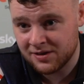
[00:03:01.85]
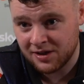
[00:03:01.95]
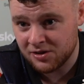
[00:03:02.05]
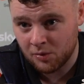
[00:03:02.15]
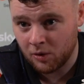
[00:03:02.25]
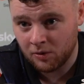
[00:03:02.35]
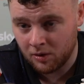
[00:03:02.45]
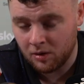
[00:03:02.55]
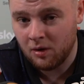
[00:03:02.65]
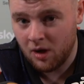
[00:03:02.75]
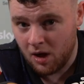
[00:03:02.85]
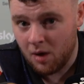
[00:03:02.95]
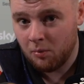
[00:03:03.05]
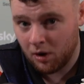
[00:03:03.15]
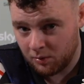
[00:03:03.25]
the scenes or whatnot,
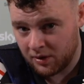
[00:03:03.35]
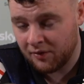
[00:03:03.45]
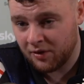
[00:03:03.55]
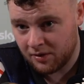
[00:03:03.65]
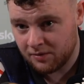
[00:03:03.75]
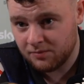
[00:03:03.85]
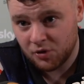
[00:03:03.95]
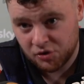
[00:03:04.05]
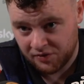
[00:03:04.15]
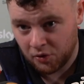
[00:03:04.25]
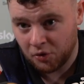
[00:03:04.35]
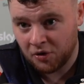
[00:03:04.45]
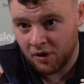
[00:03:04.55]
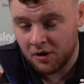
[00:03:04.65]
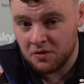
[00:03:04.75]
but whenever there's a full
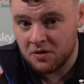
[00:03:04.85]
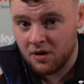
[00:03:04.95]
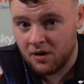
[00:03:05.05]
crowd